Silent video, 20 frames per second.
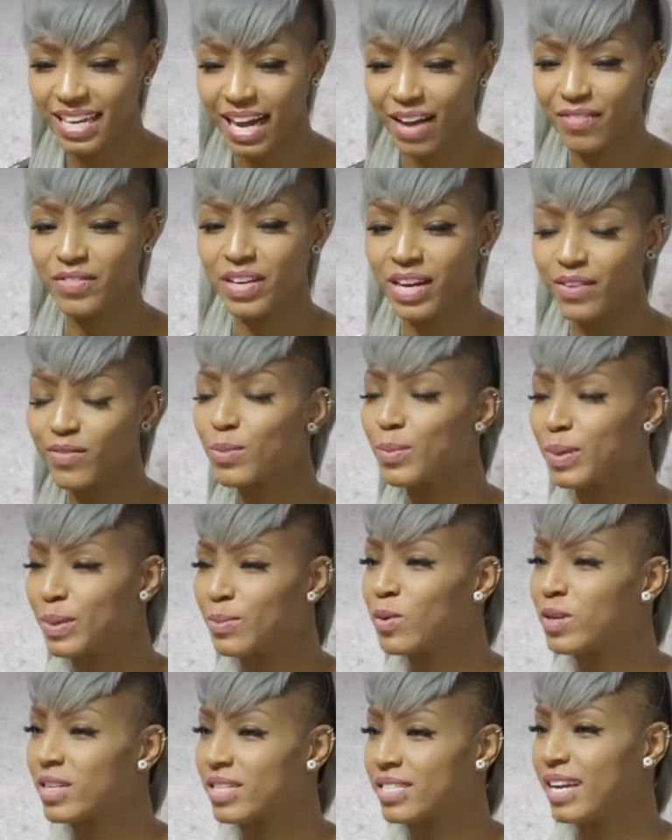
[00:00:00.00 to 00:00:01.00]
I've never been
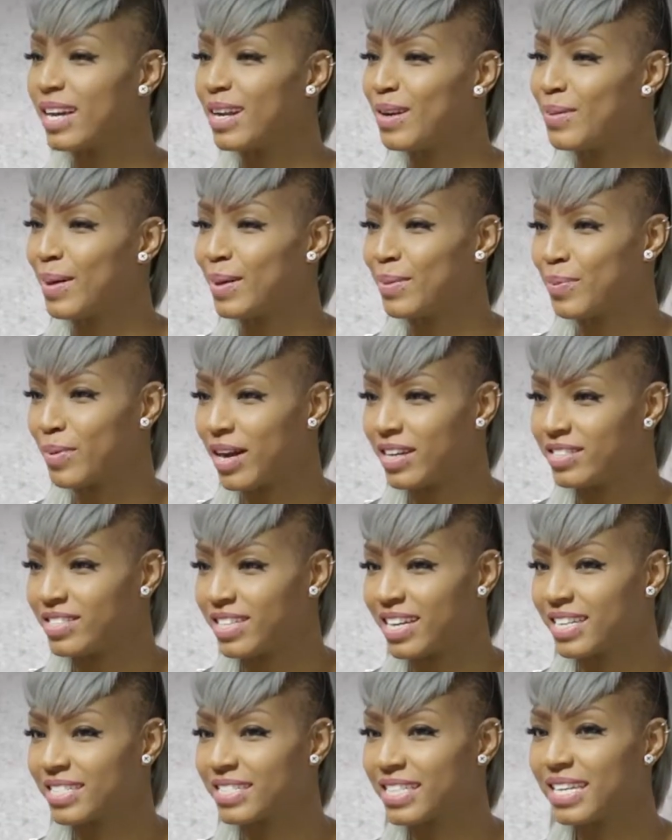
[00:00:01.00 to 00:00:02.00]
more excited about a
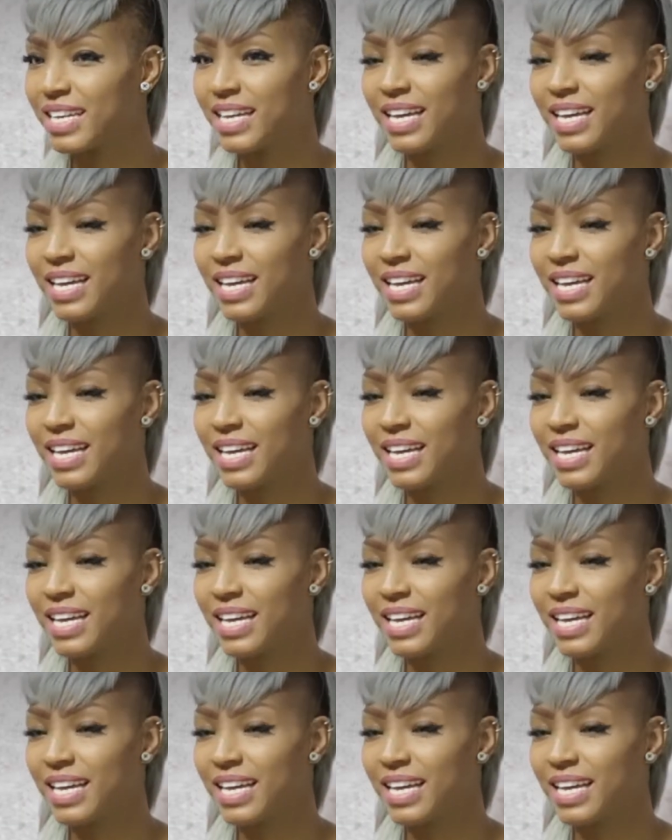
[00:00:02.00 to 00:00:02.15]
project,